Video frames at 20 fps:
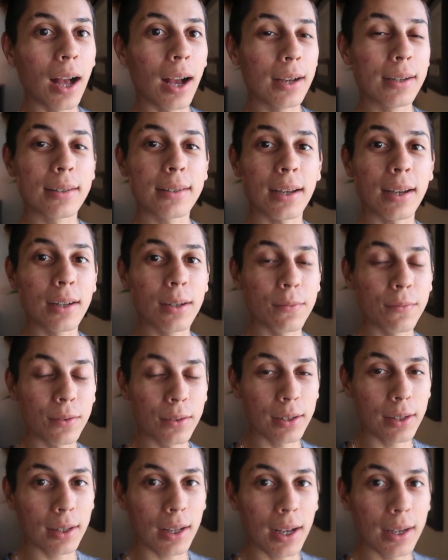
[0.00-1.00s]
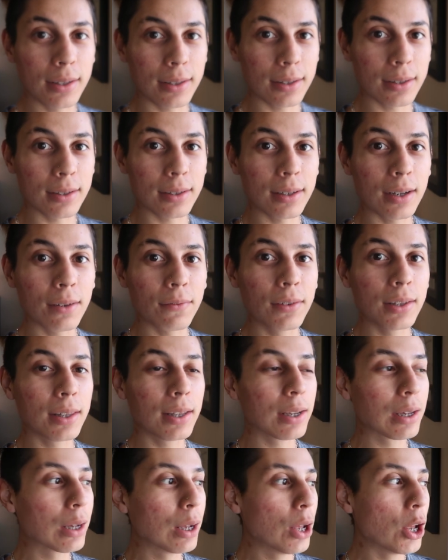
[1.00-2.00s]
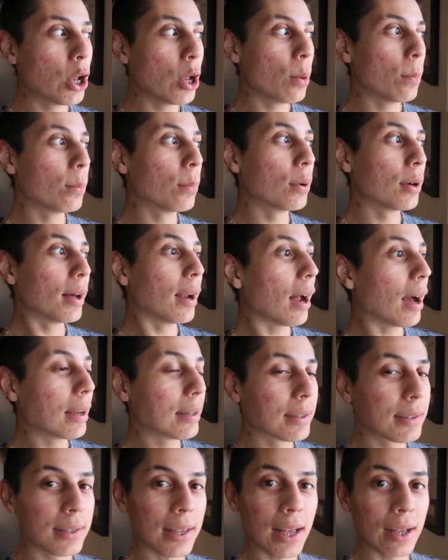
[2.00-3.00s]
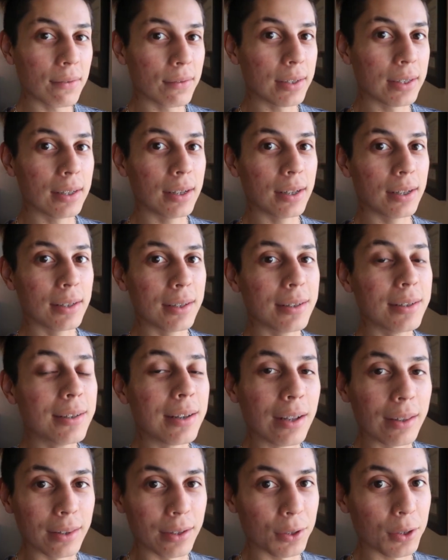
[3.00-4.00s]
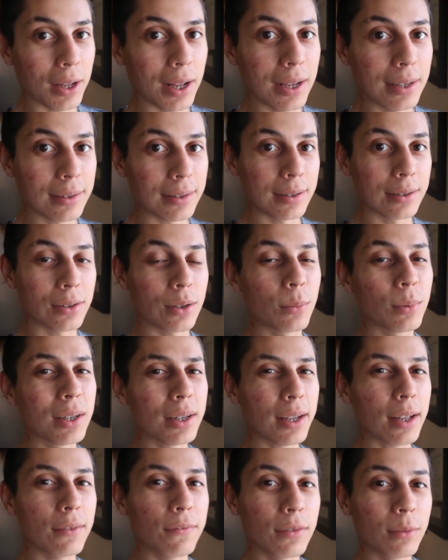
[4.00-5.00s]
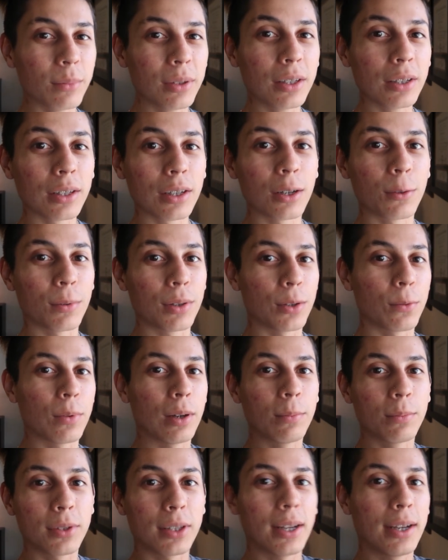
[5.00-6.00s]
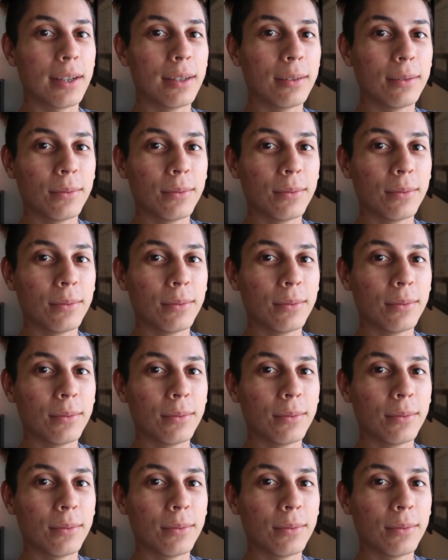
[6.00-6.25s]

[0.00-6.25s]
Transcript: I signed up for the classes and everything, but I just haven't done the classes. So I'm gonna get familiar with the website.